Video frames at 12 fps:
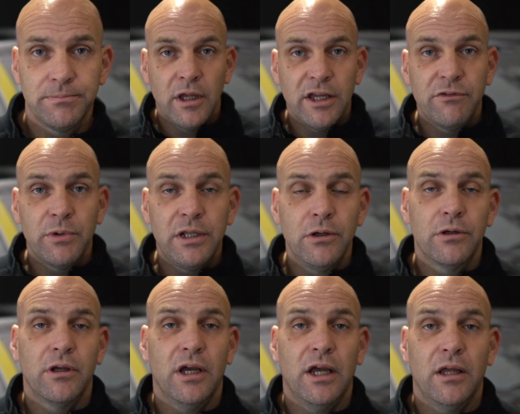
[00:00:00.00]
If we
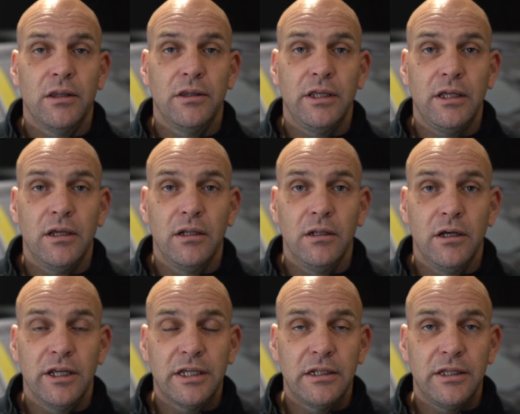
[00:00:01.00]
look at the
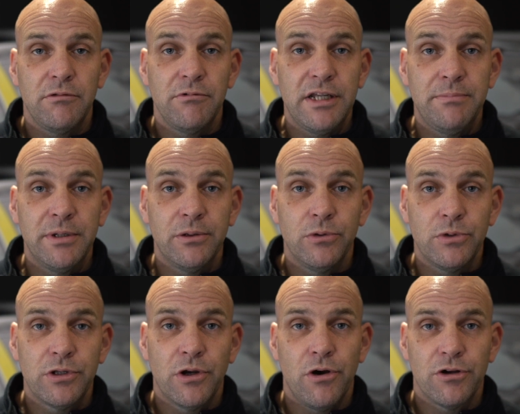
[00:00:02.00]
likely
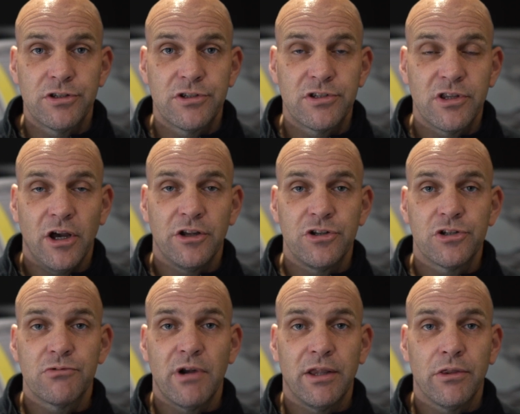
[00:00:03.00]
rebuild costs that I
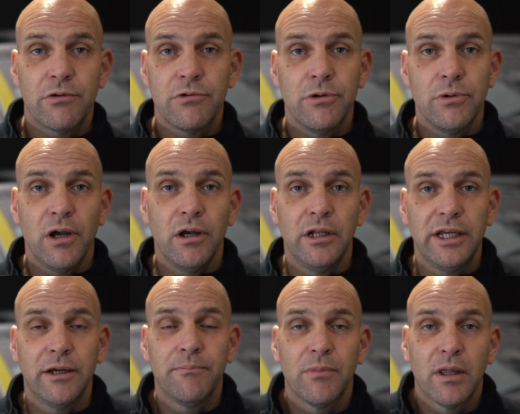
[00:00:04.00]
just ran through
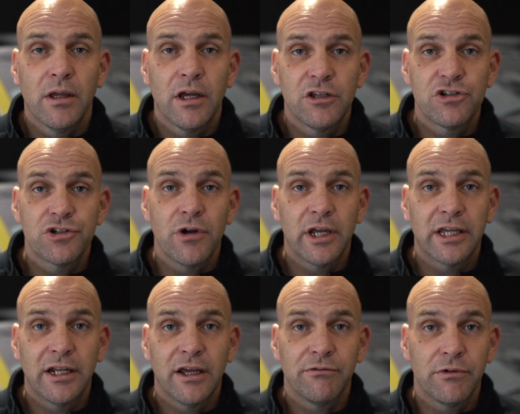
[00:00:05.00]
earlier and strike
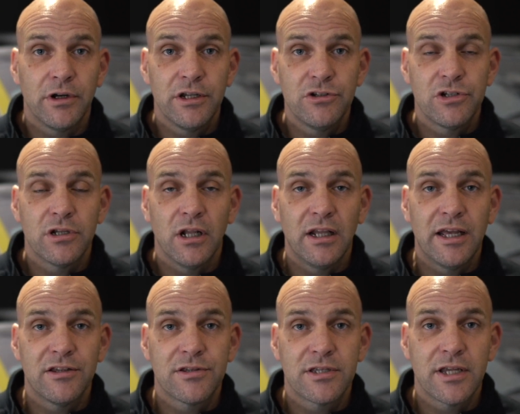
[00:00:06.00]
an average,
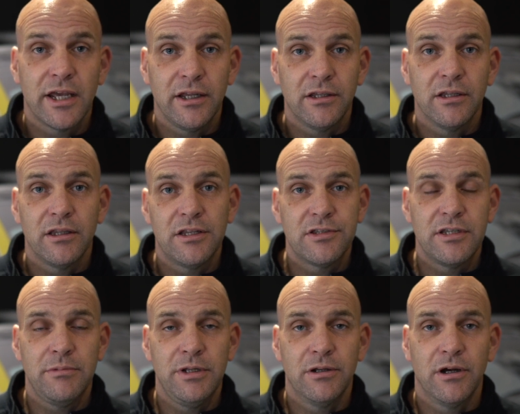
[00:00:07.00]
let's say that this
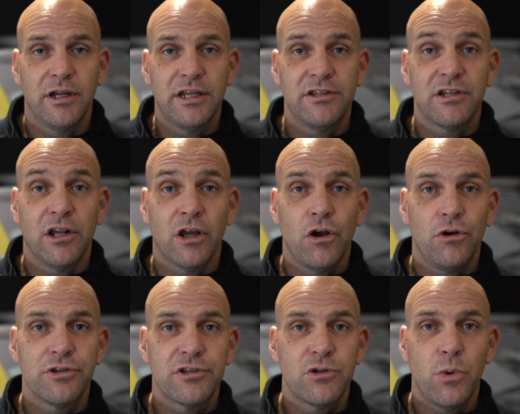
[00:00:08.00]
DB9 is going to
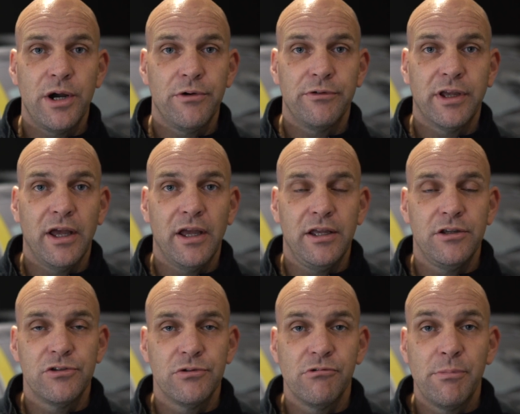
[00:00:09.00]
cost 12k
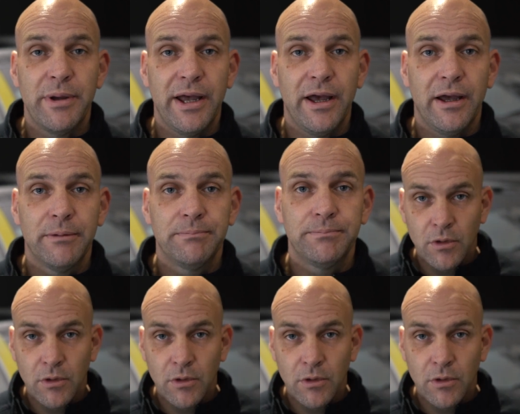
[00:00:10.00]
to repair.